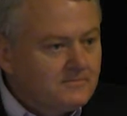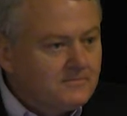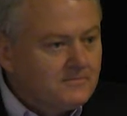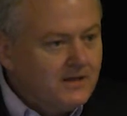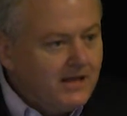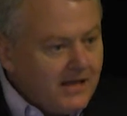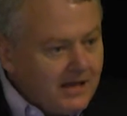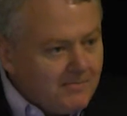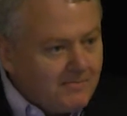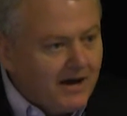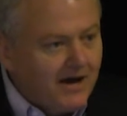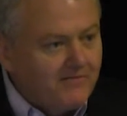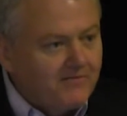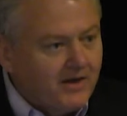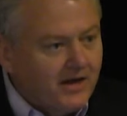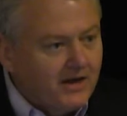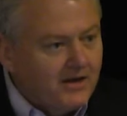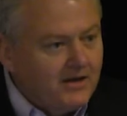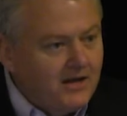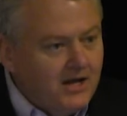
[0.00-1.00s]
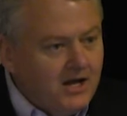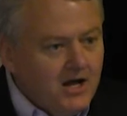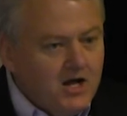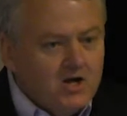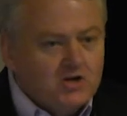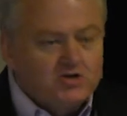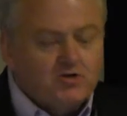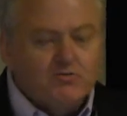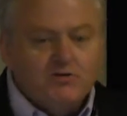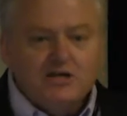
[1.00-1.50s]
Think about that.
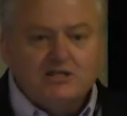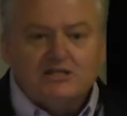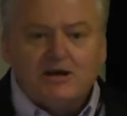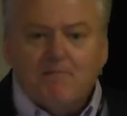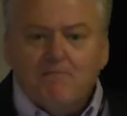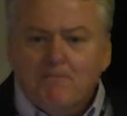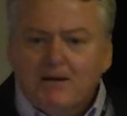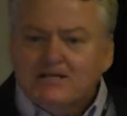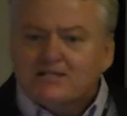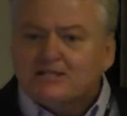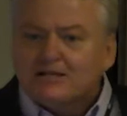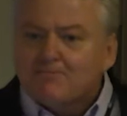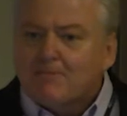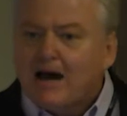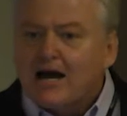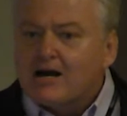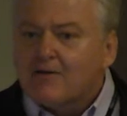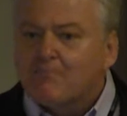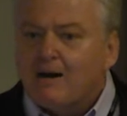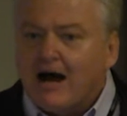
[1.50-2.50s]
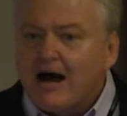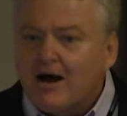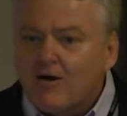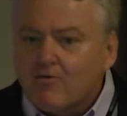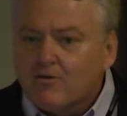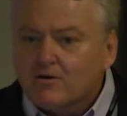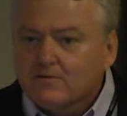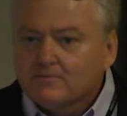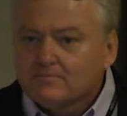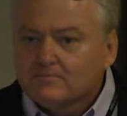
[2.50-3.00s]
So, this immense amount of
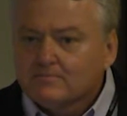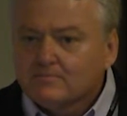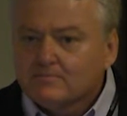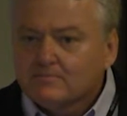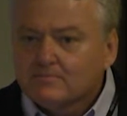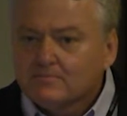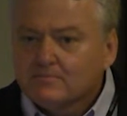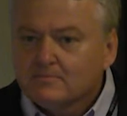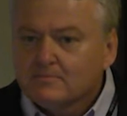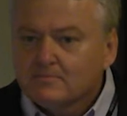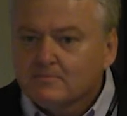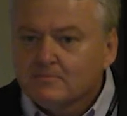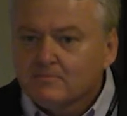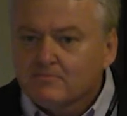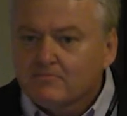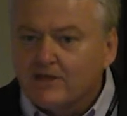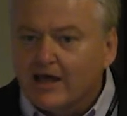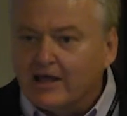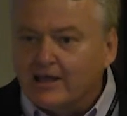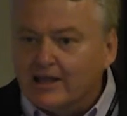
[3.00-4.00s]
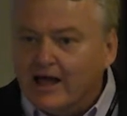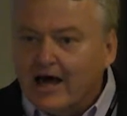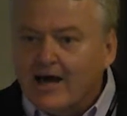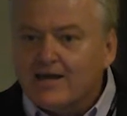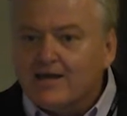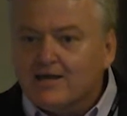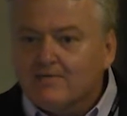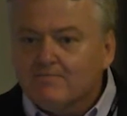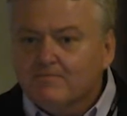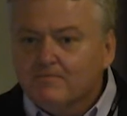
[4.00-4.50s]
power, they like
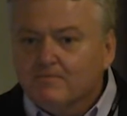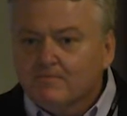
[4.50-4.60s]
it.